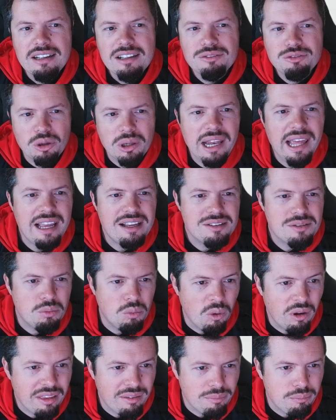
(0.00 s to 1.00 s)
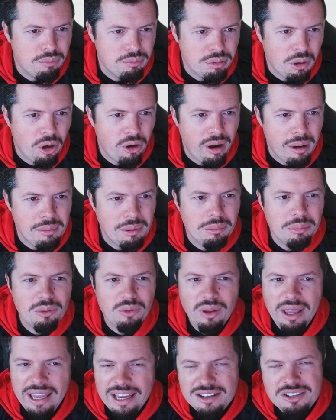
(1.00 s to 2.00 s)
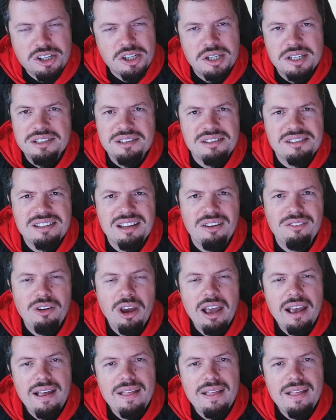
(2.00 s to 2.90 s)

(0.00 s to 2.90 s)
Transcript: for less with programmable extras and stuff.